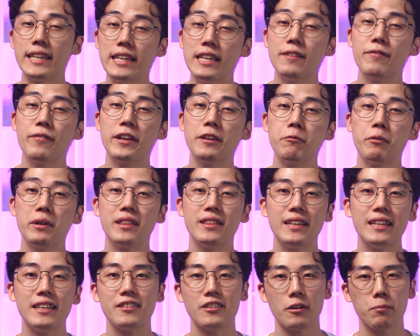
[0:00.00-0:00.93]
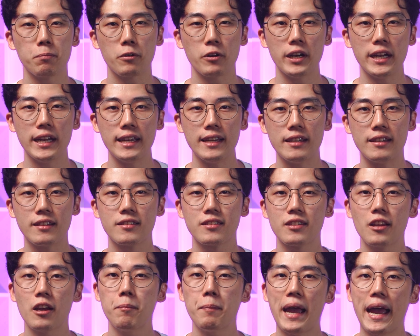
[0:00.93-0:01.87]
Even with these upgrades,
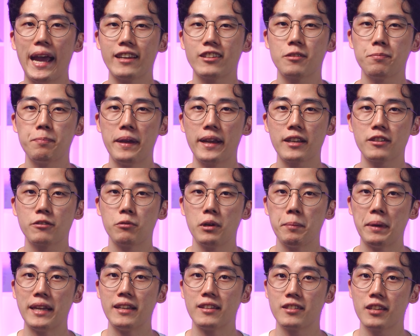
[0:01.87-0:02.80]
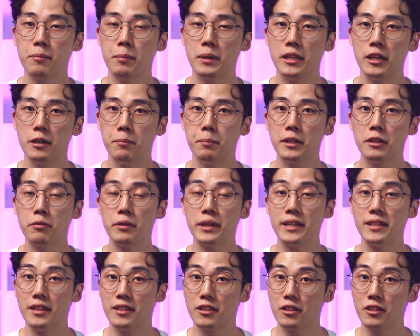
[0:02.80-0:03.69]
some aspects remain similar between the